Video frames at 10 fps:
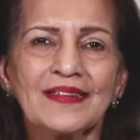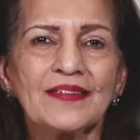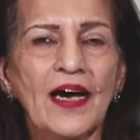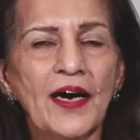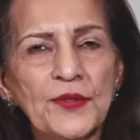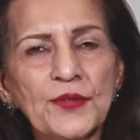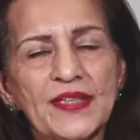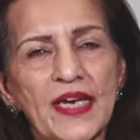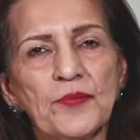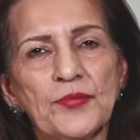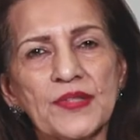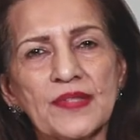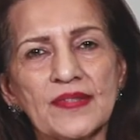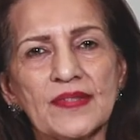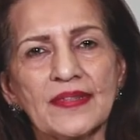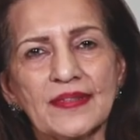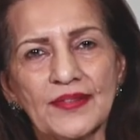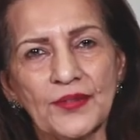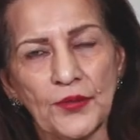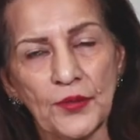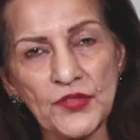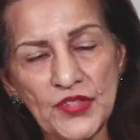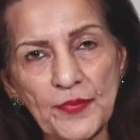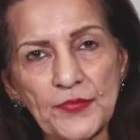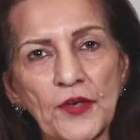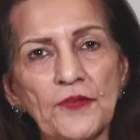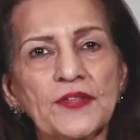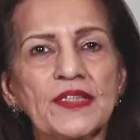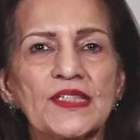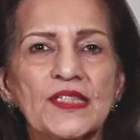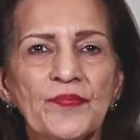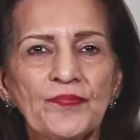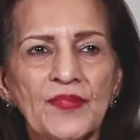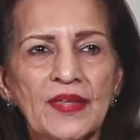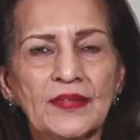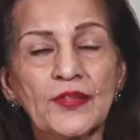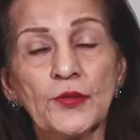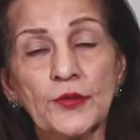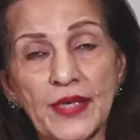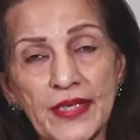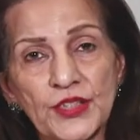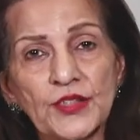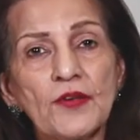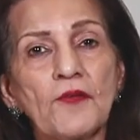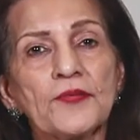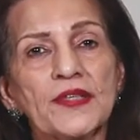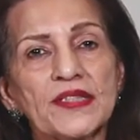The Gharo campus, the concept of it, the location of